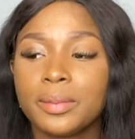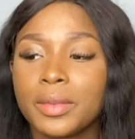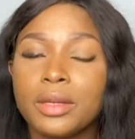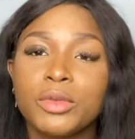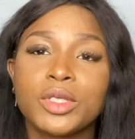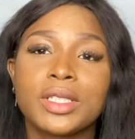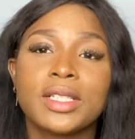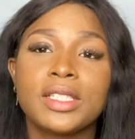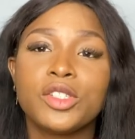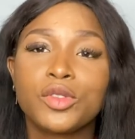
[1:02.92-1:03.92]

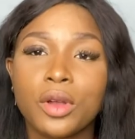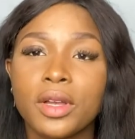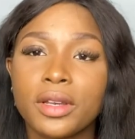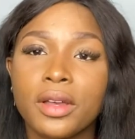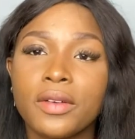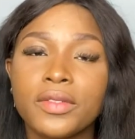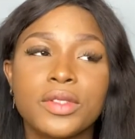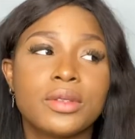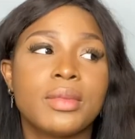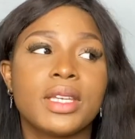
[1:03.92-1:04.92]
emotionally strong enough
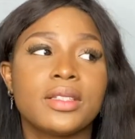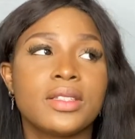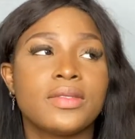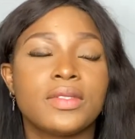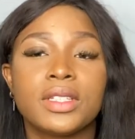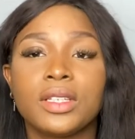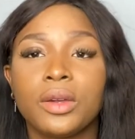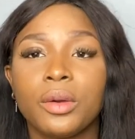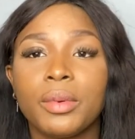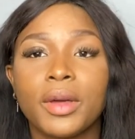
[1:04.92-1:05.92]
to make this
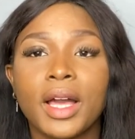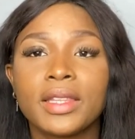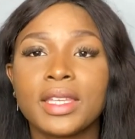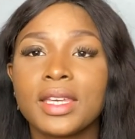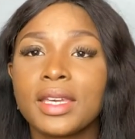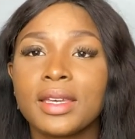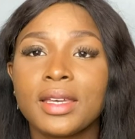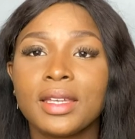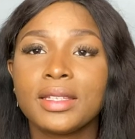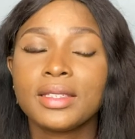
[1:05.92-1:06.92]
video, but I think
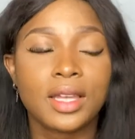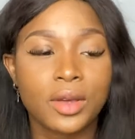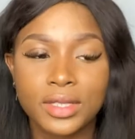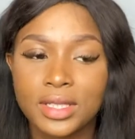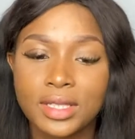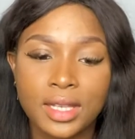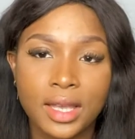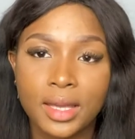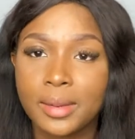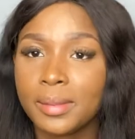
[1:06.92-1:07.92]
now is the
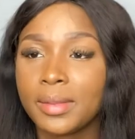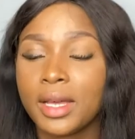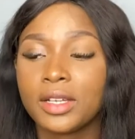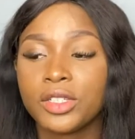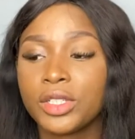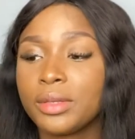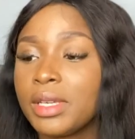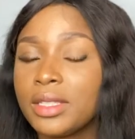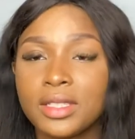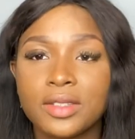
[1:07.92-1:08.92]
time I should
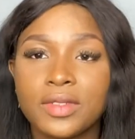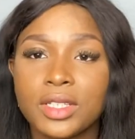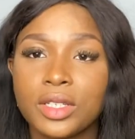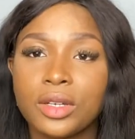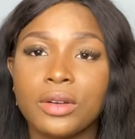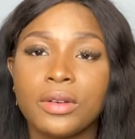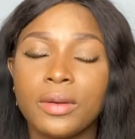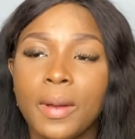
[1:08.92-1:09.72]
make this video.